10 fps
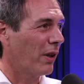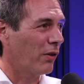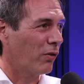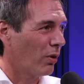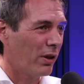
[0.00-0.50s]
I
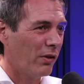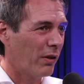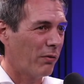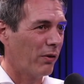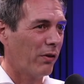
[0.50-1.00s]
saw these
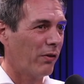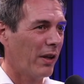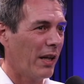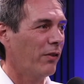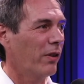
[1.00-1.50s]
differences
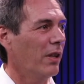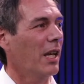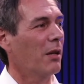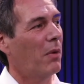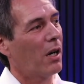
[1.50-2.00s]
instantly,
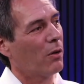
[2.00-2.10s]
and my